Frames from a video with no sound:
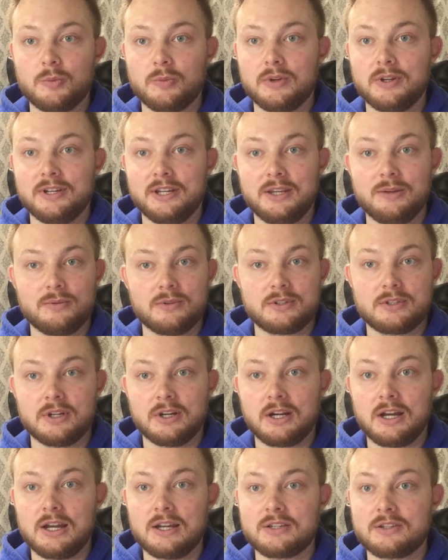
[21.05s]
and he was their
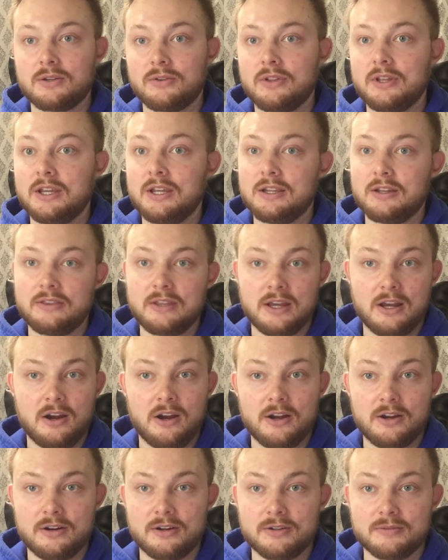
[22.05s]
guy, so they
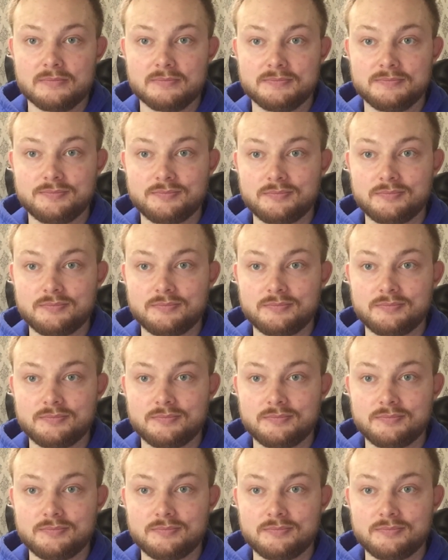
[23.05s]
hired him.